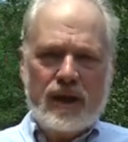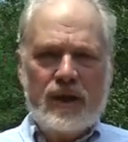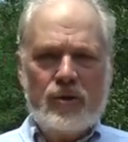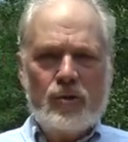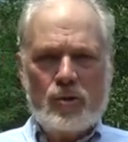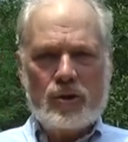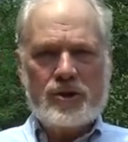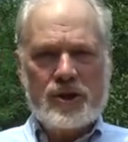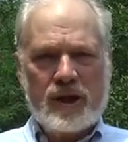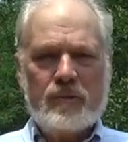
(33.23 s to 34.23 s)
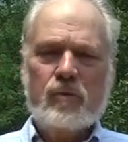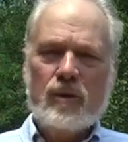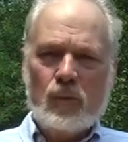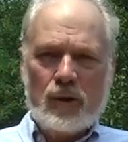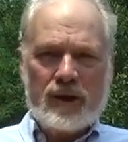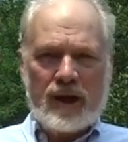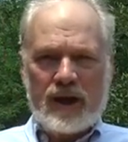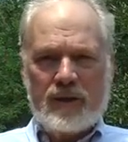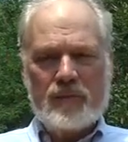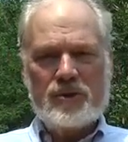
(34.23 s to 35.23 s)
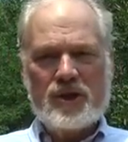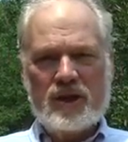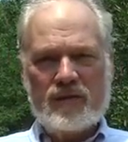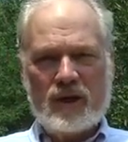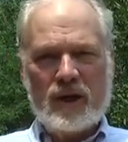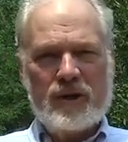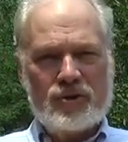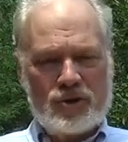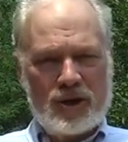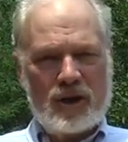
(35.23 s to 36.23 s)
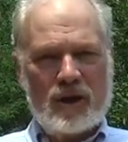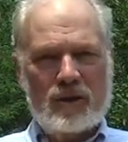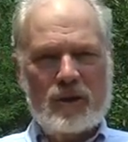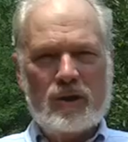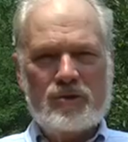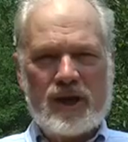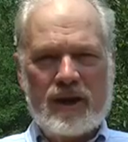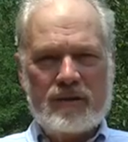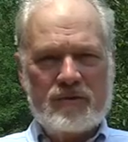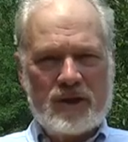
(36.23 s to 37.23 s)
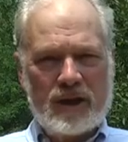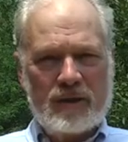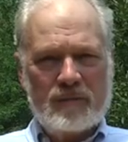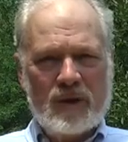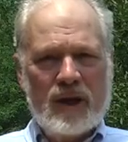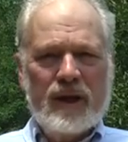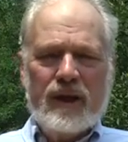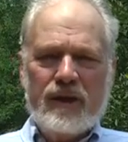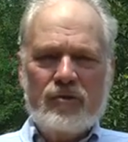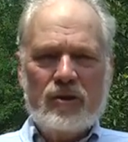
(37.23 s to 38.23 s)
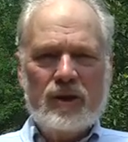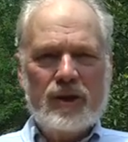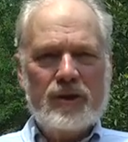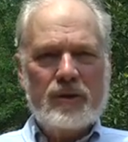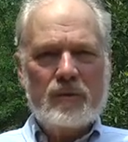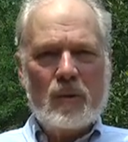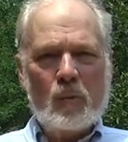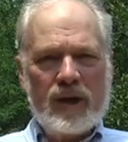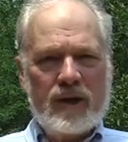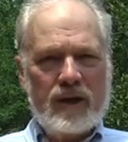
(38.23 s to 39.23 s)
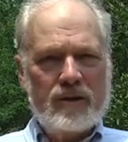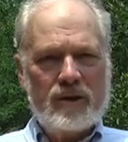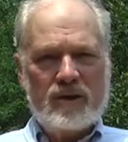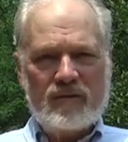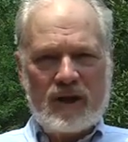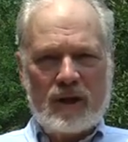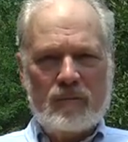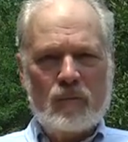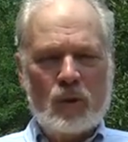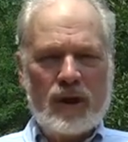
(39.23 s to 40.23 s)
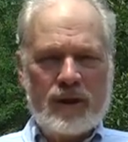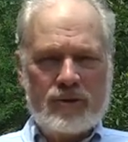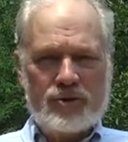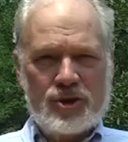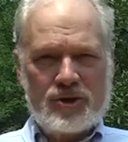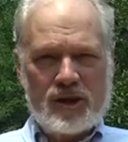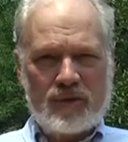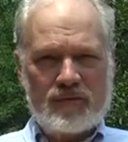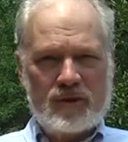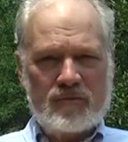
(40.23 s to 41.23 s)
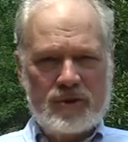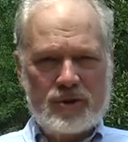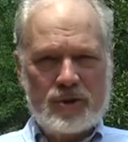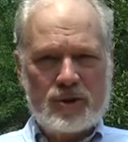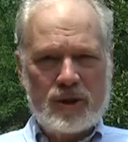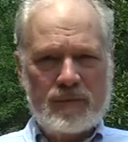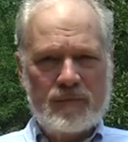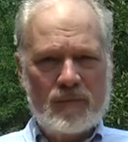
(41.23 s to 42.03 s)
In New York State, where more than 80% of our energy dollar goes out of state, it's clear that we need to develop more energy self-sufficiency.